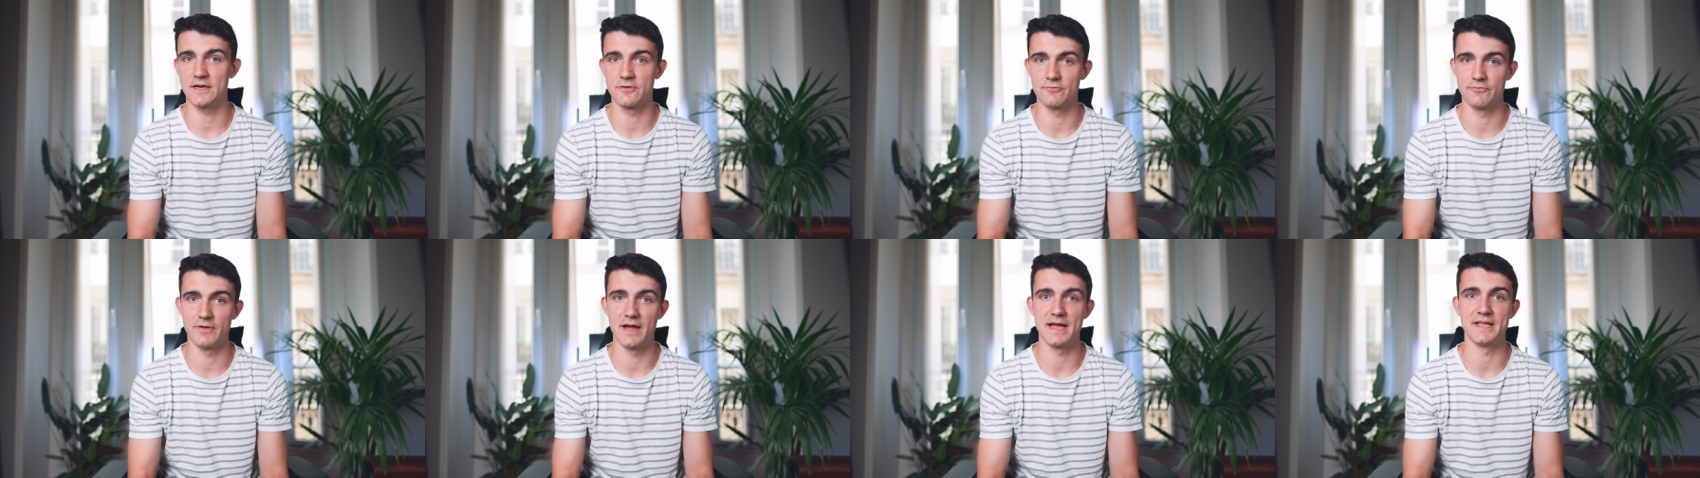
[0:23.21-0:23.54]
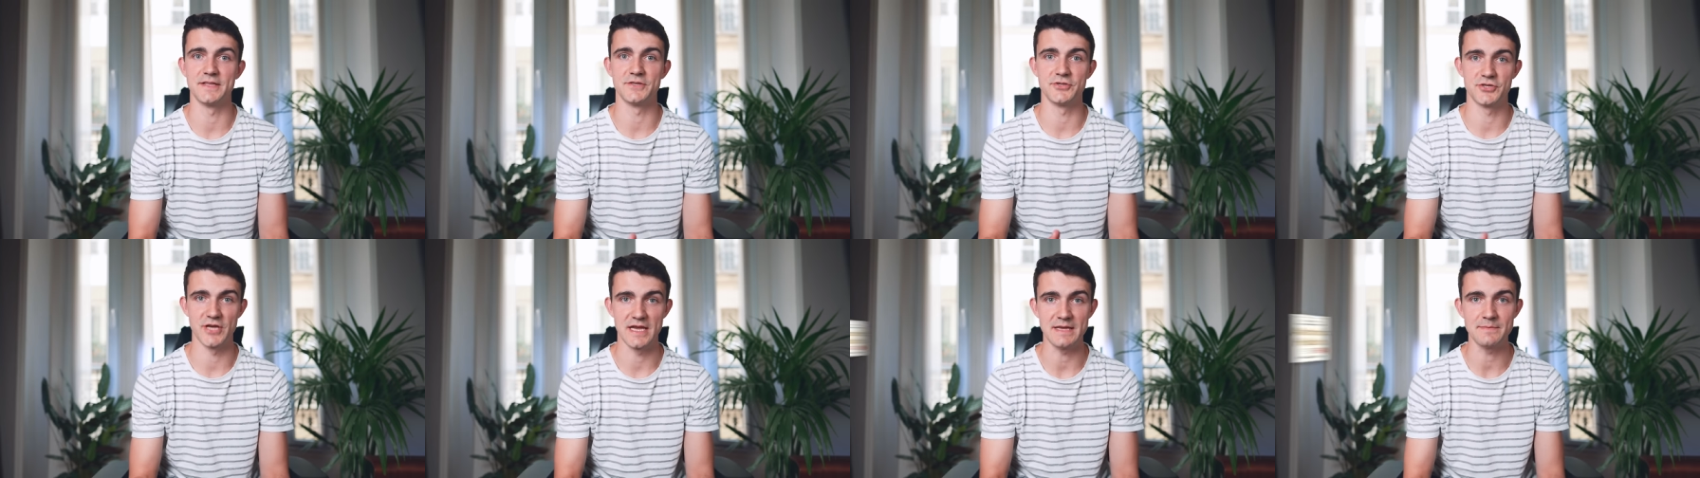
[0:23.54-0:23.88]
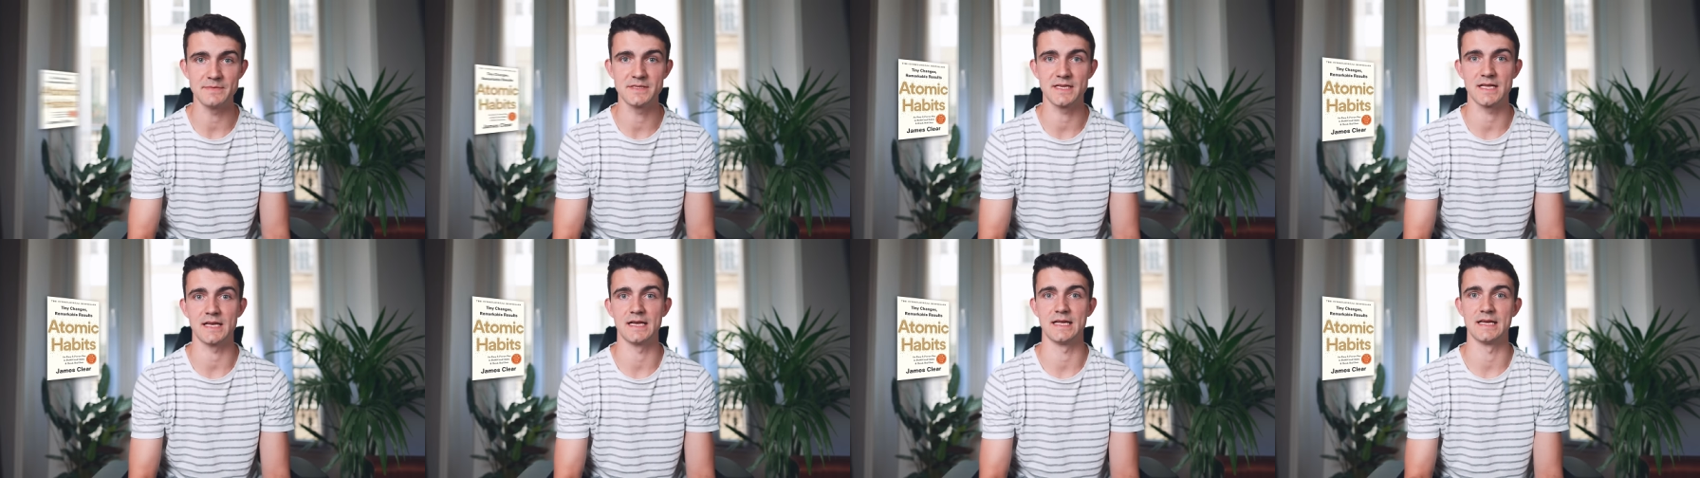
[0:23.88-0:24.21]
read
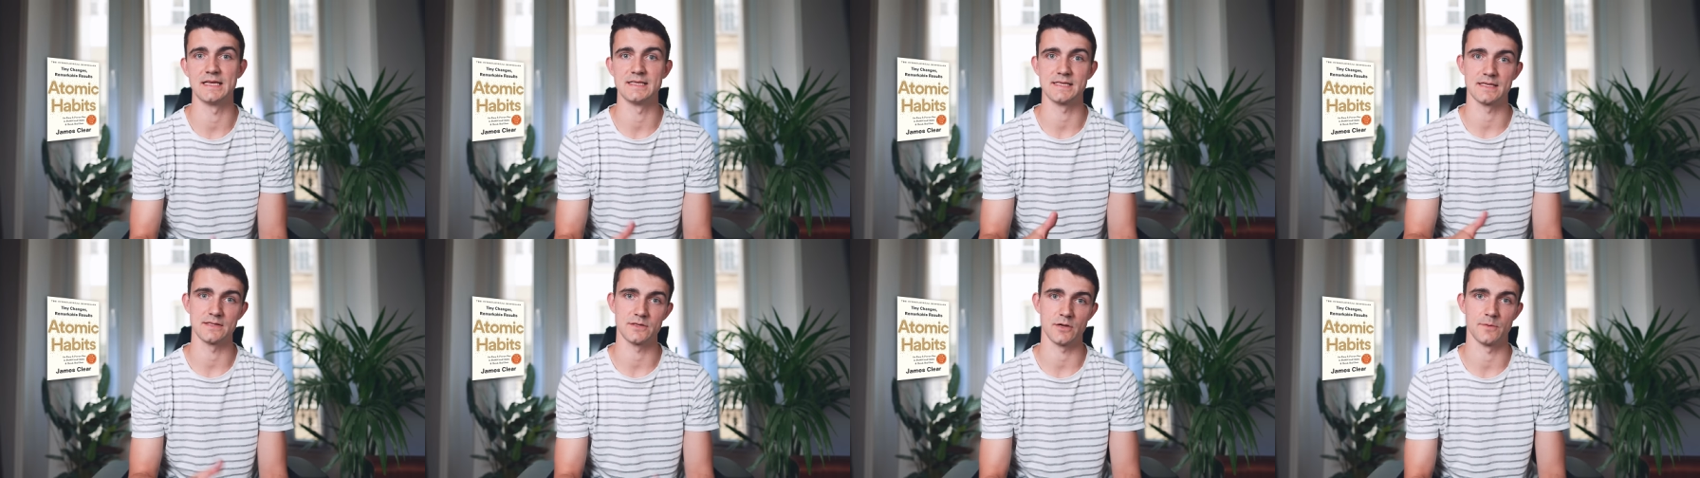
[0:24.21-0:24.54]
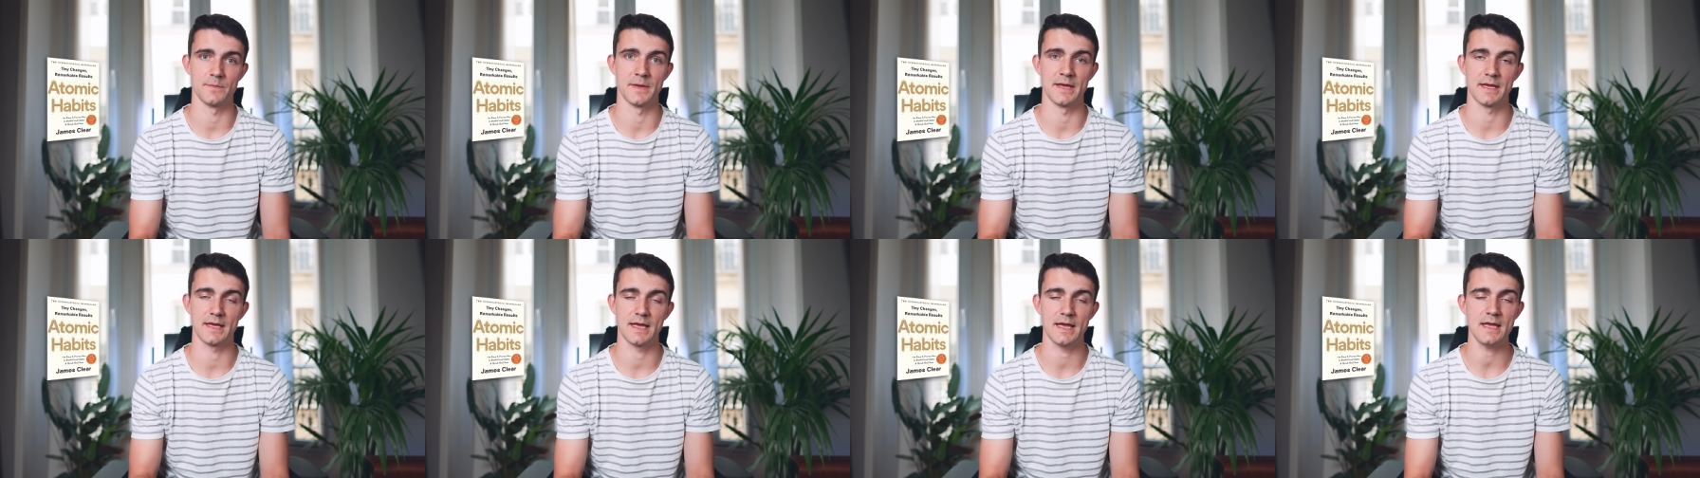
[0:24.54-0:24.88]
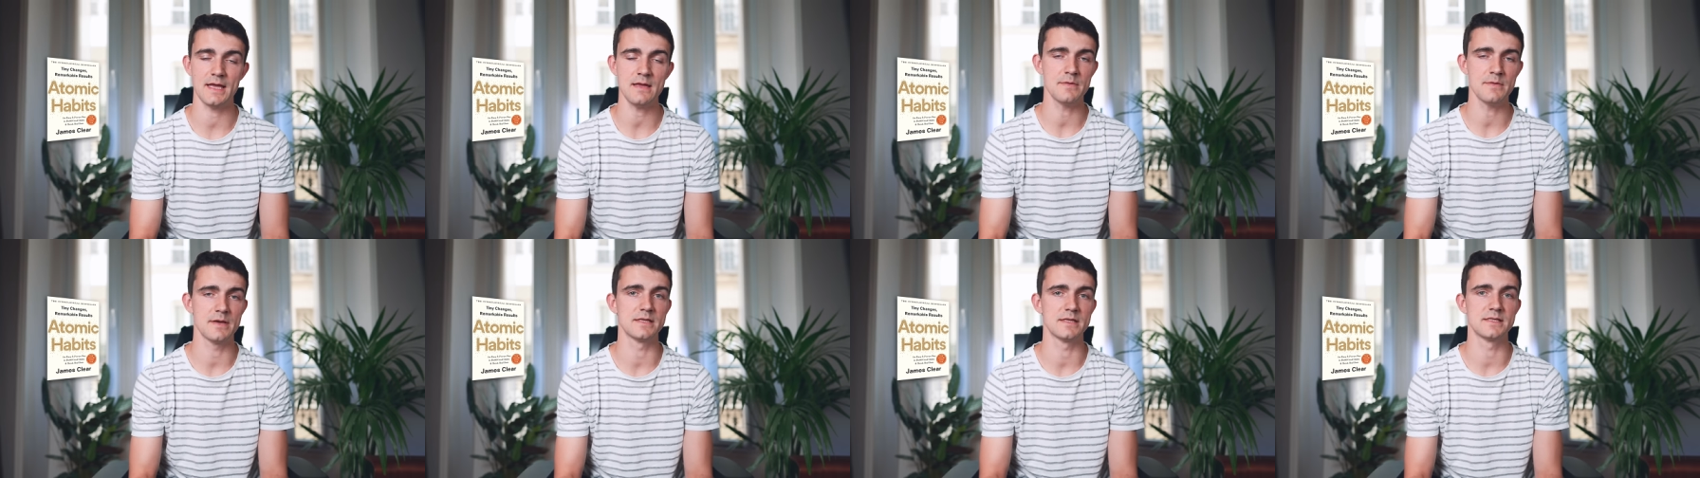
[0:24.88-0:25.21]
James Clear's Atomic
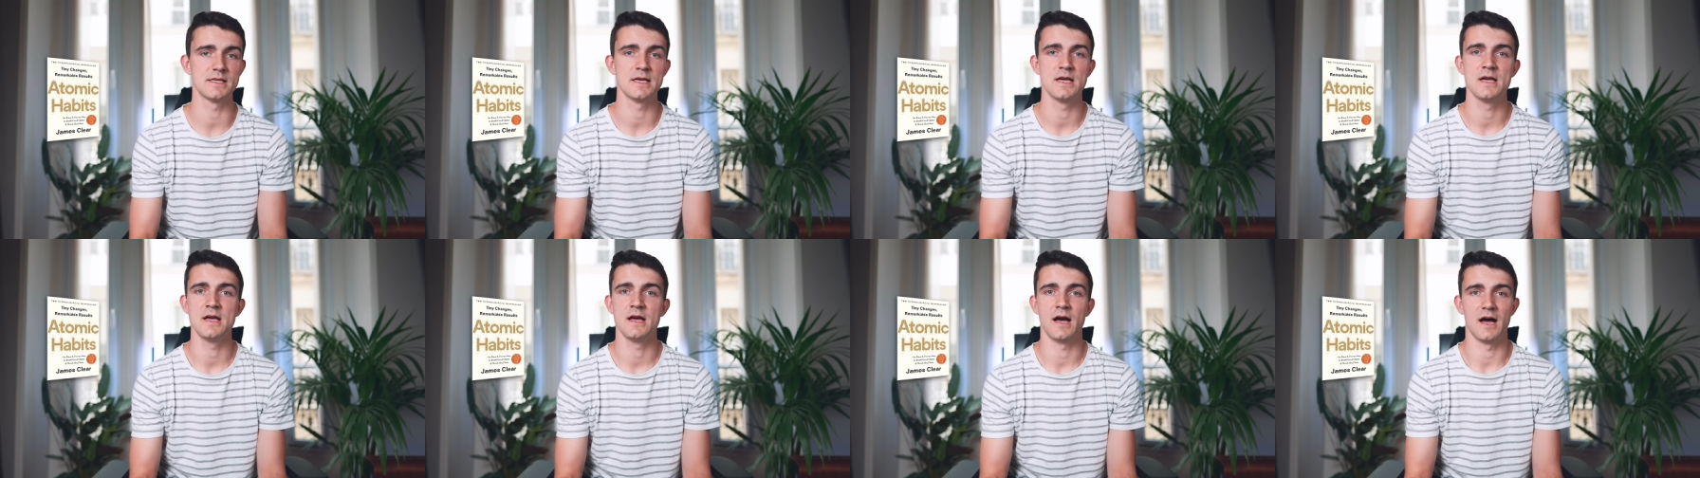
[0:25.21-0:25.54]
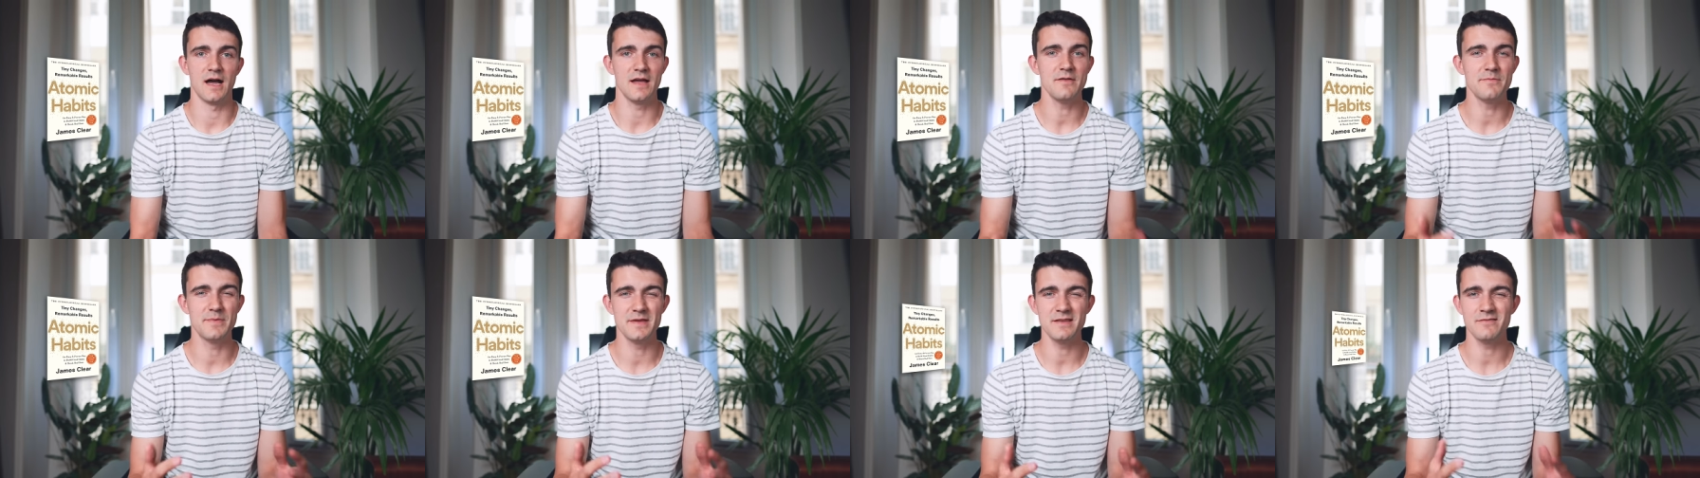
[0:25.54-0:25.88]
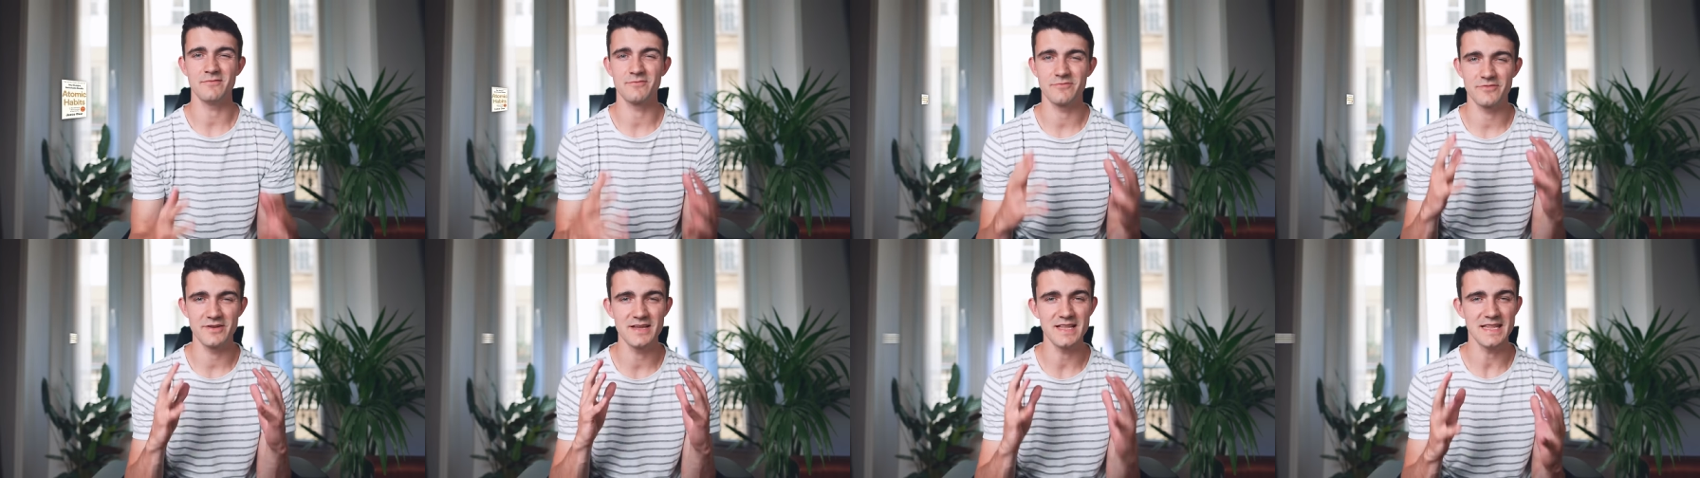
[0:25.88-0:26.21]
Habits, I've
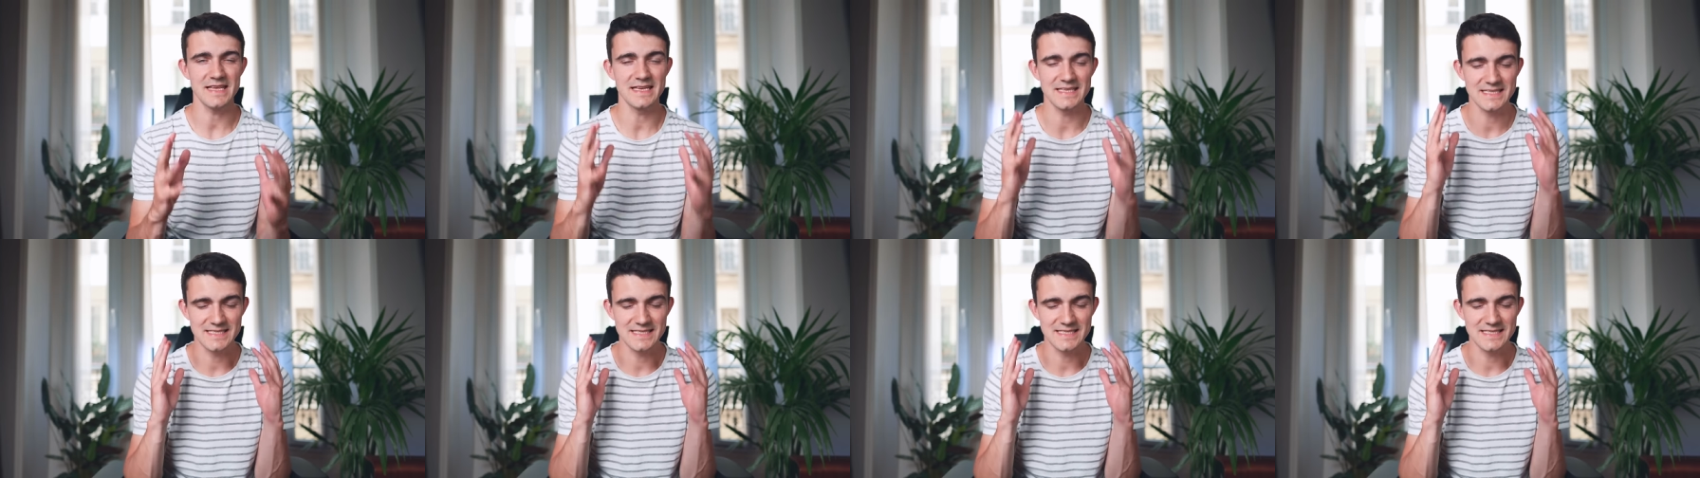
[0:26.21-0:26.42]
been really